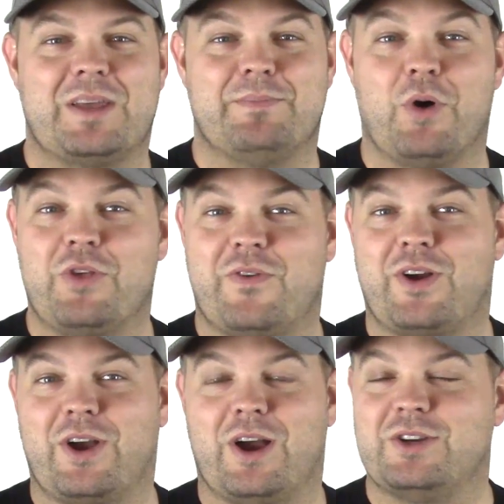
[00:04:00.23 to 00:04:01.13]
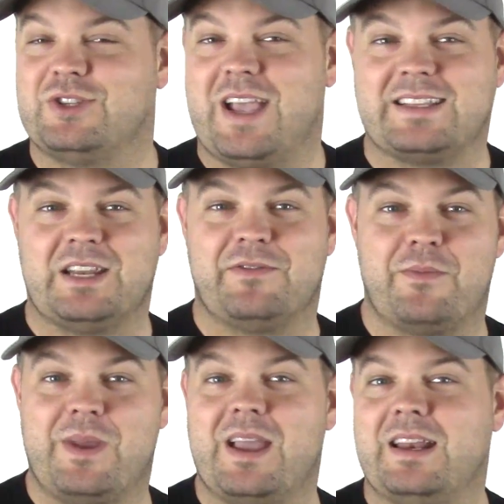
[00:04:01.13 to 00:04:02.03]
on both of our cars, Zach did it for
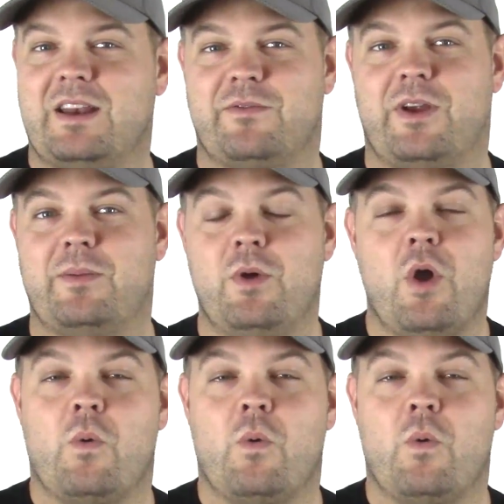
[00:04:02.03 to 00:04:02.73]
me, I did it for him,